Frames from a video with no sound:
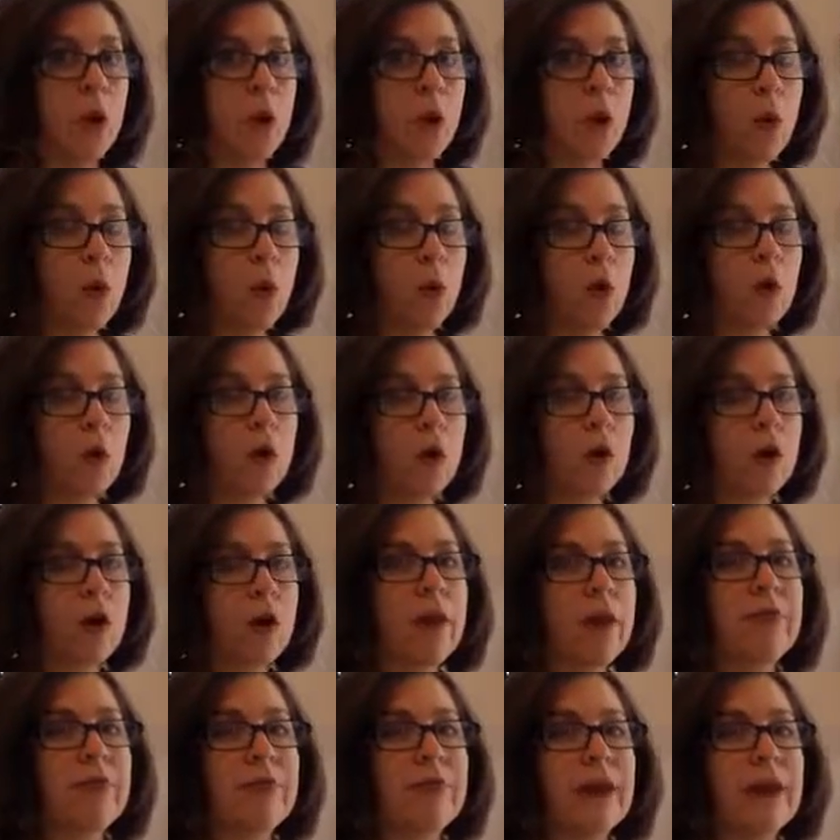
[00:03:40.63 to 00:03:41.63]

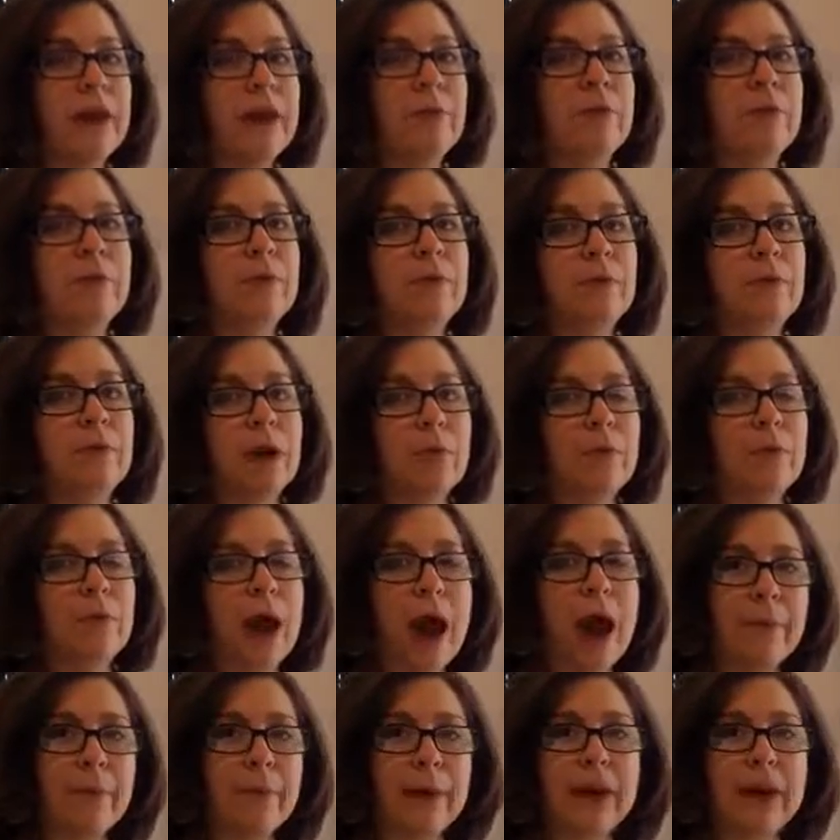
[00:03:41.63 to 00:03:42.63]
or they
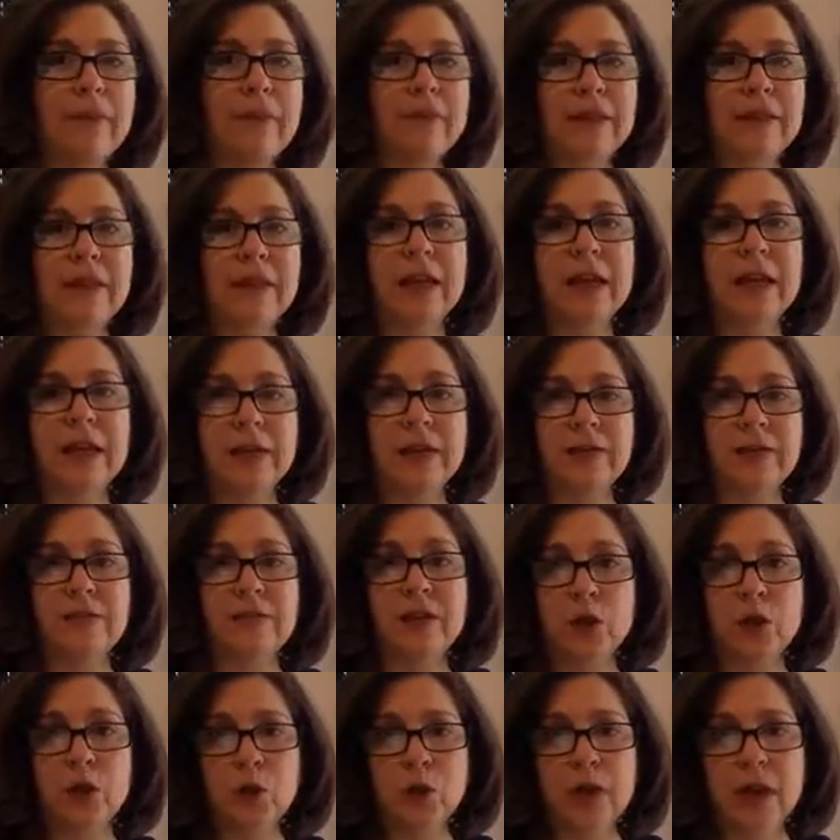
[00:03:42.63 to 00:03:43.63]
wrap everything
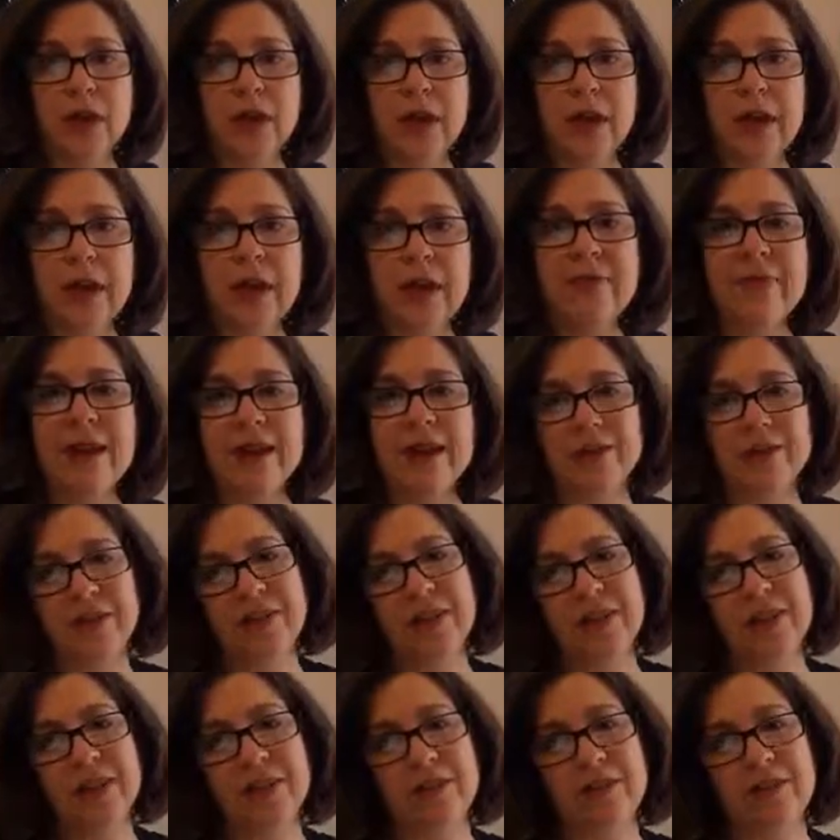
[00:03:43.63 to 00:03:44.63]
individually, and that
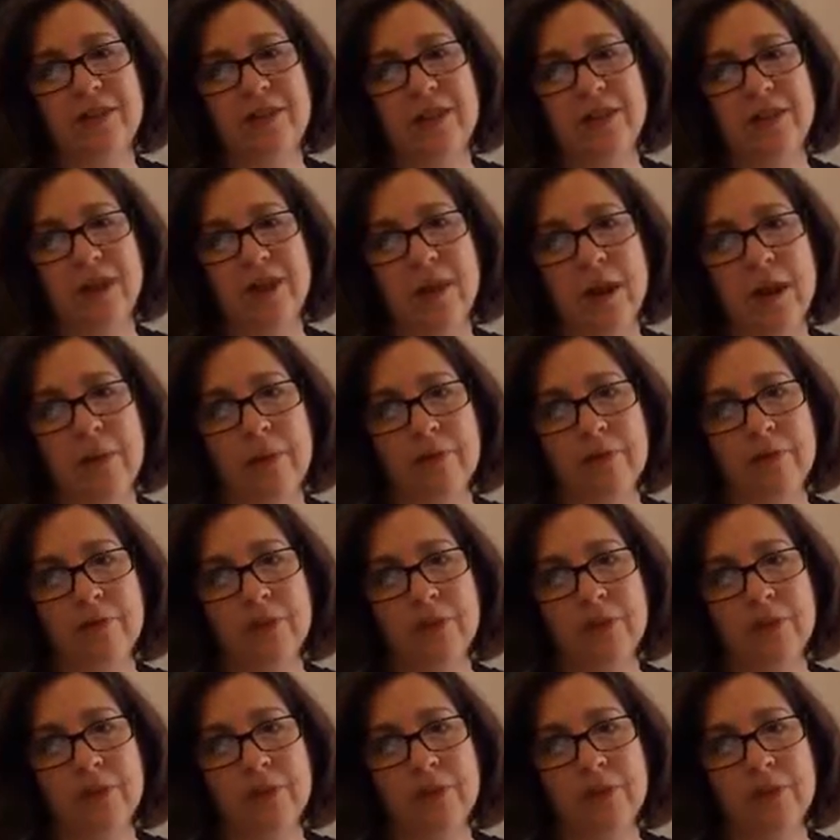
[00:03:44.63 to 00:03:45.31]
just takes a lot of time.